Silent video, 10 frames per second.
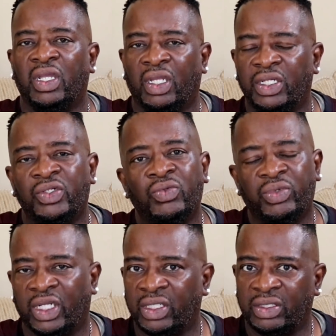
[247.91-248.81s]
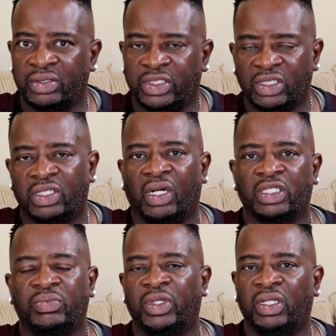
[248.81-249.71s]
knew when they discharged
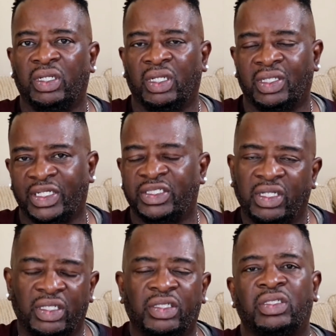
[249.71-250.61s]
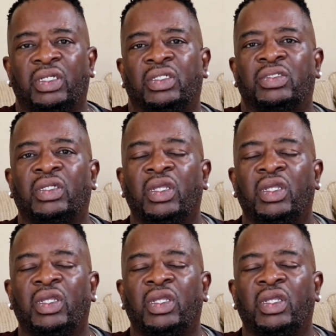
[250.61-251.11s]
me in 1986.